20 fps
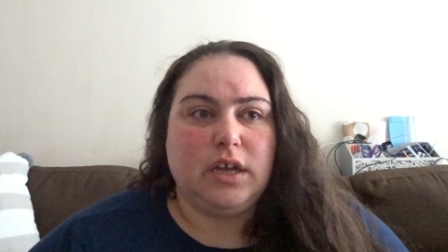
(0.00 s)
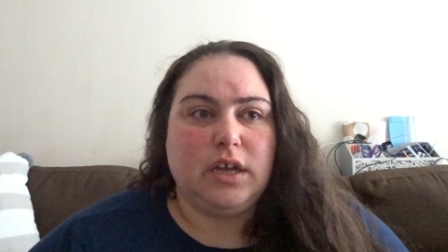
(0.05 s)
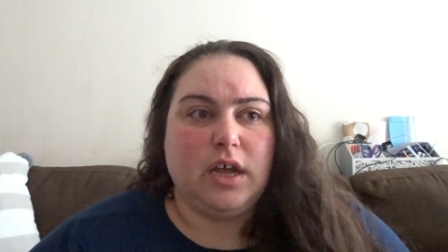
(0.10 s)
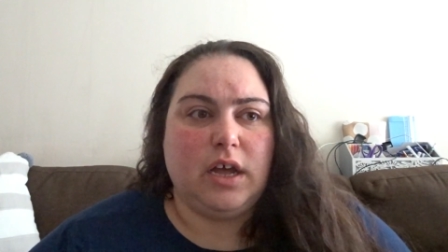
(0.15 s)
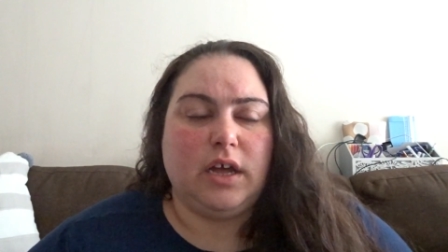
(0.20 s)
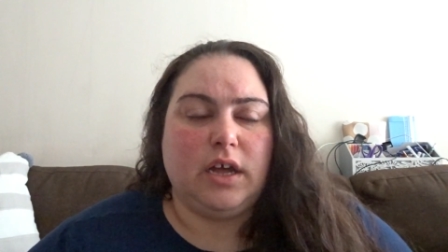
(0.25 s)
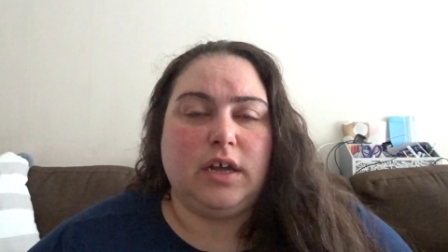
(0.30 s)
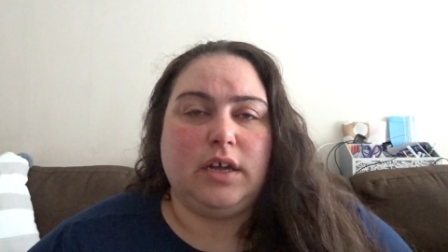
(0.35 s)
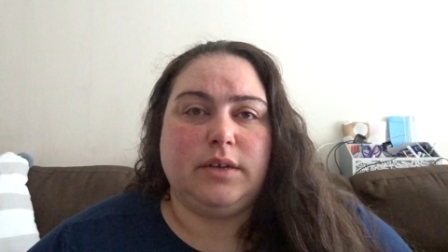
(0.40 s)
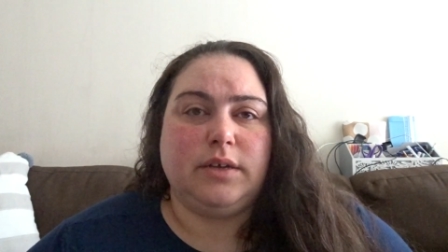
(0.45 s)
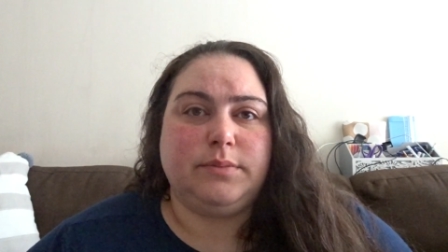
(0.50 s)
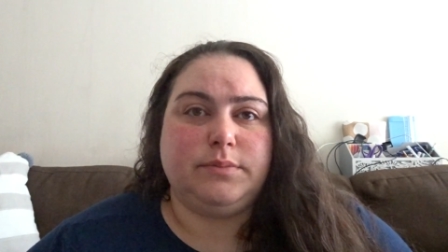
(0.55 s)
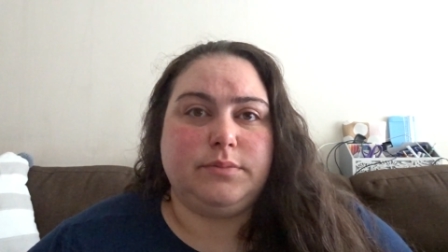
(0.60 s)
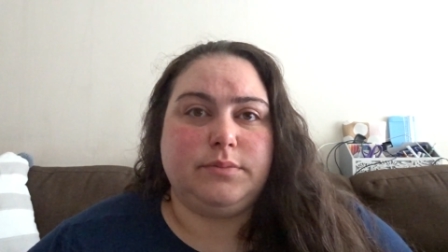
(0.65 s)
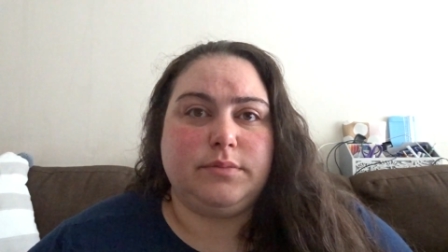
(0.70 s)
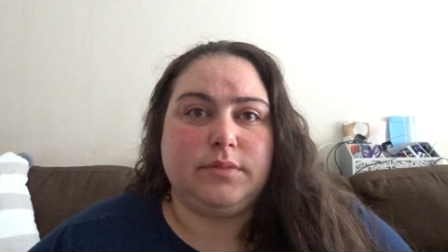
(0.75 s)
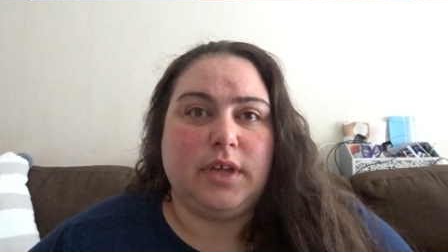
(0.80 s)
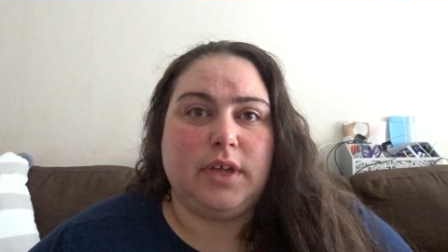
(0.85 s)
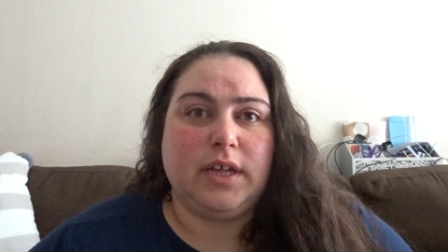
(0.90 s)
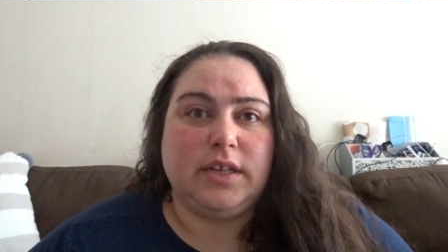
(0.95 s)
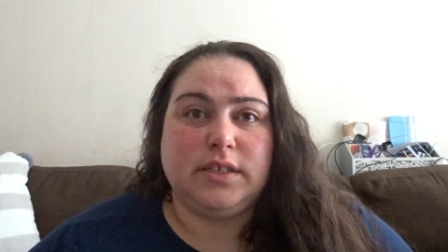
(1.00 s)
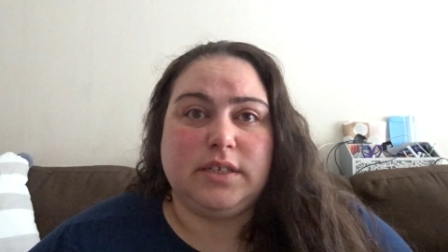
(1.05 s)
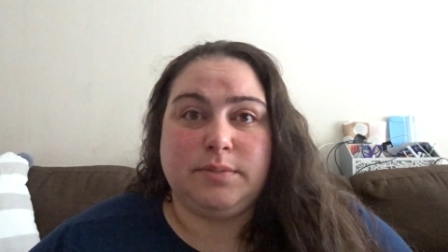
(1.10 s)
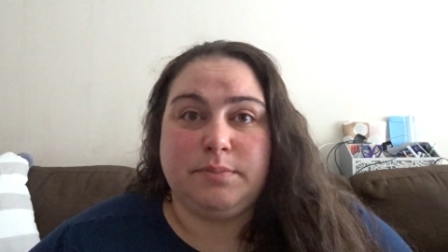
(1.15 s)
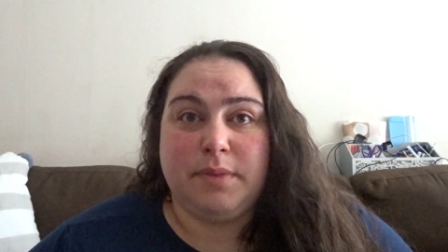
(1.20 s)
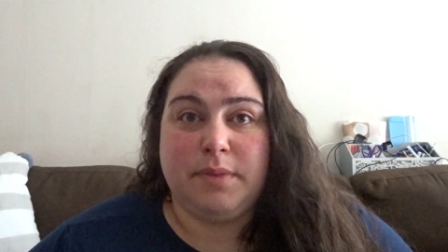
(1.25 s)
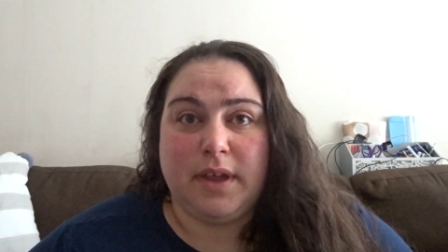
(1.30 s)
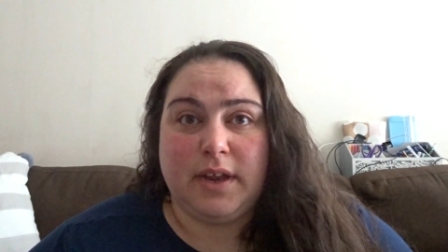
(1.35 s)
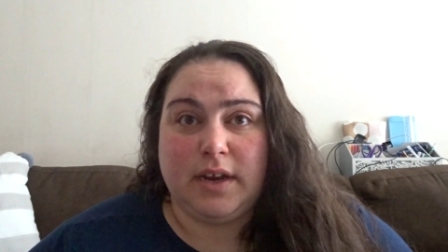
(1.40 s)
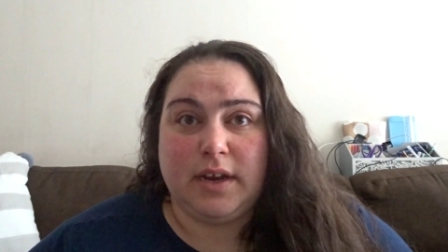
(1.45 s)
um, gets
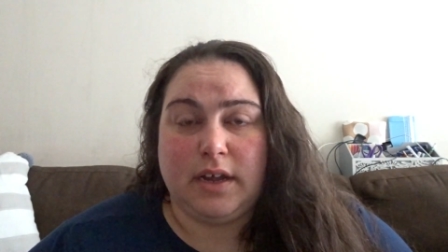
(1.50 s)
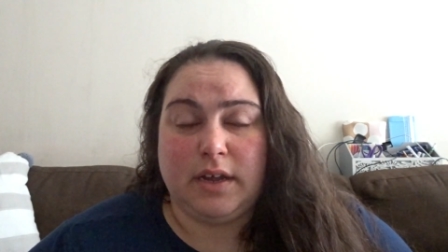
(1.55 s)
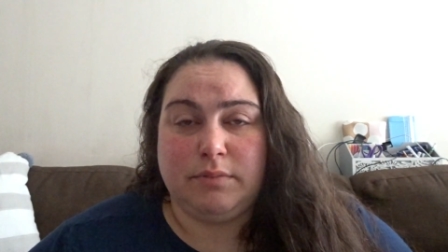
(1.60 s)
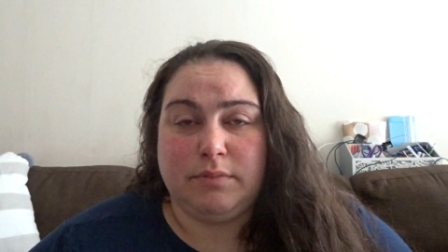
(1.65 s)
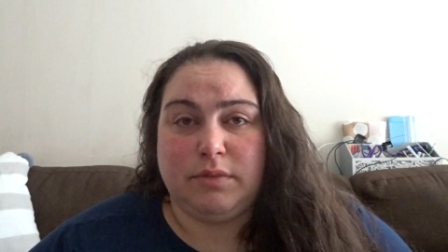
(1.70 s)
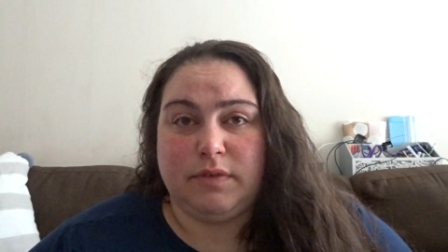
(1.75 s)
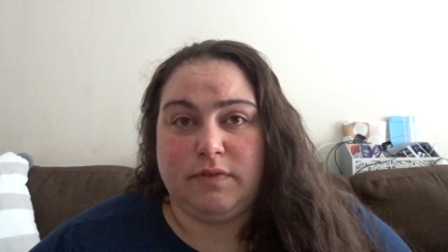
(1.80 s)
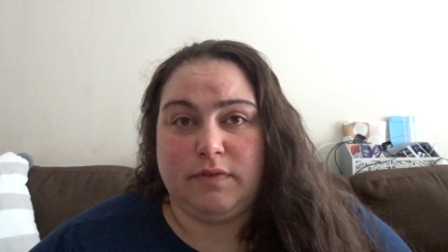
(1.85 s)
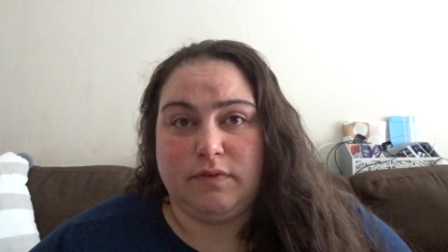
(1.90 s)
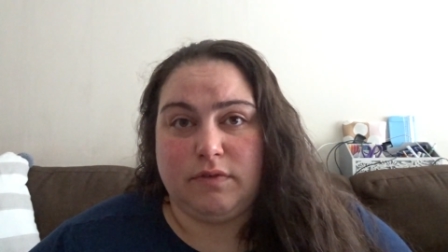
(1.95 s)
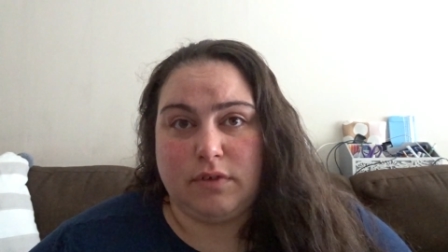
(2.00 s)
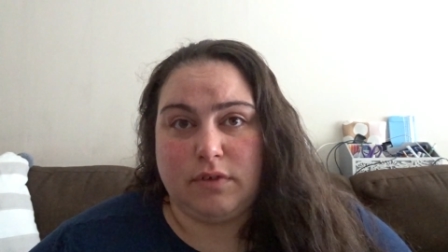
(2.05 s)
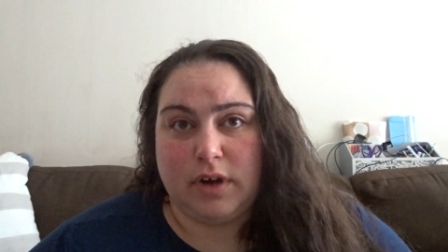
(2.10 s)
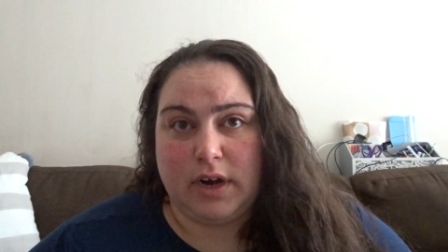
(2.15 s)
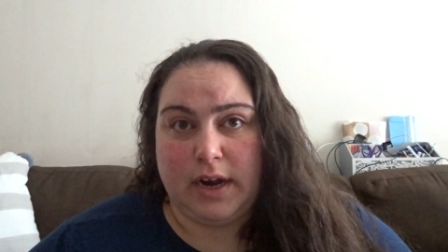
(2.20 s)
better before